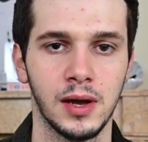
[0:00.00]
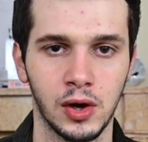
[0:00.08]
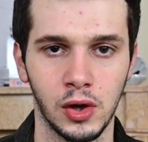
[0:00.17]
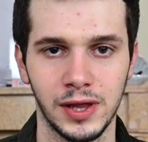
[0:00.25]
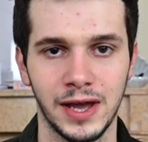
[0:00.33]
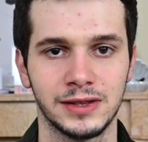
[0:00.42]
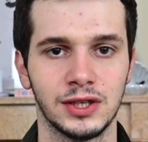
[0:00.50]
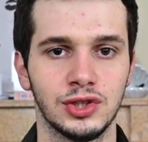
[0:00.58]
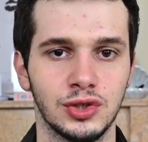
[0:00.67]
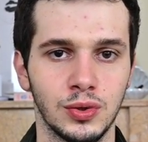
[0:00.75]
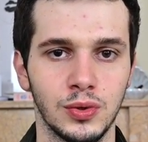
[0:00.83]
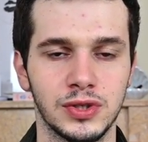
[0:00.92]
collecting
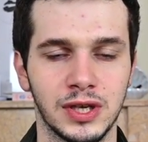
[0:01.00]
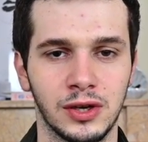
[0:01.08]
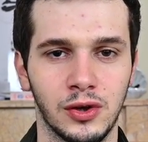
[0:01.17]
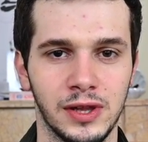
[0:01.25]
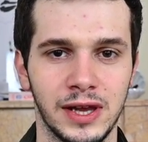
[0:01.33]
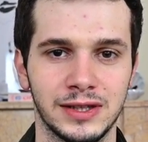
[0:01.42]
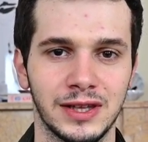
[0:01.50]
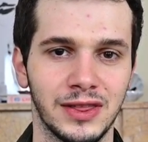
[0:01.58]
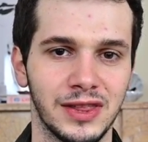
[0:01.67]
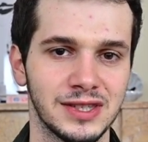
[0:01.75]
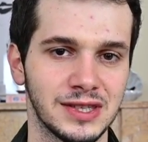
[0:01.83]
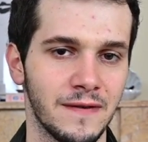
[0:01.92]
shoes and collecting
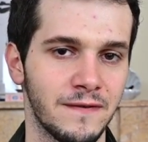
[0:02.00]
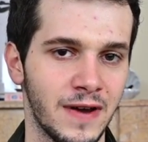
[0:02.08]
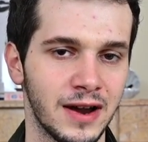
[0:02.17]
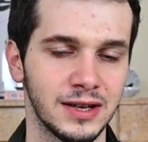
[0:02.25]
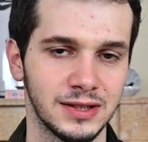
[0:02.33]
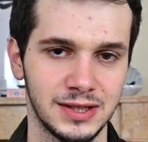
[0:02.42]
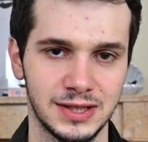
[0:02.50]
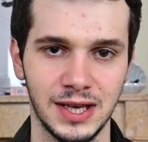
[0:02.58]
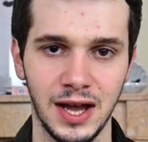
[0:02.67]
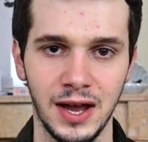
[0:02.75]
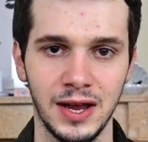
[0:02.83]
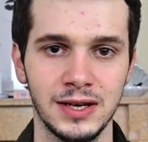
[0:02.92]
these fun
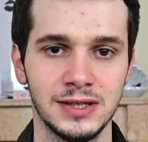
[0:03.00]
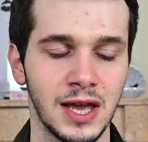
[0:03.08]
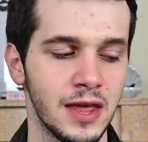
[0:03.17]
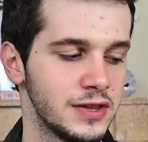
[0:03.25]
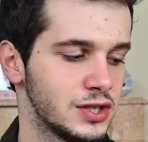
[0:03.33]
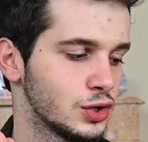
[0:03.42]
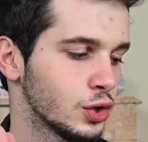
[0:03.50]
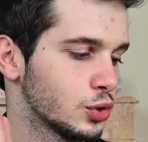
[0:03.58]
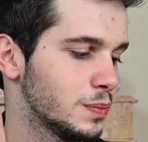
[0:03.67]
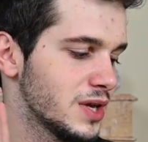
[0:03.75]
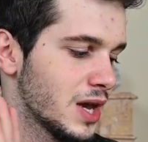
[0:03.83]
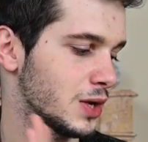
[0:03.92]
designs, this is going to
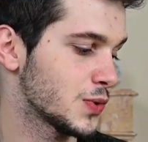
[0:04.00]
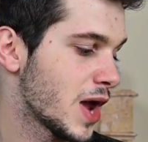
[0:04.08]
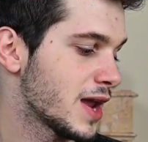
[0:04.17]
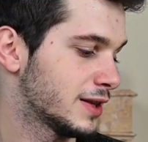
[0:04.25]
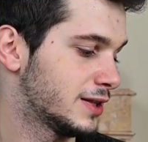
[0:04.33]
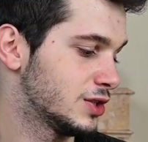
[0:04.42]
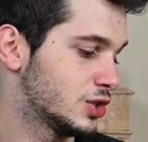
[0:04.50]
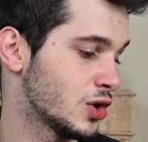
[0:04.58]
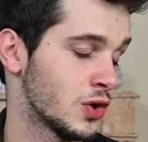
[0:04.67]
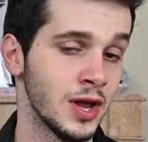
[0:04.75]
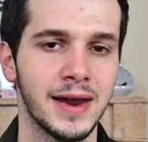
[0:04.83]
be a great addition.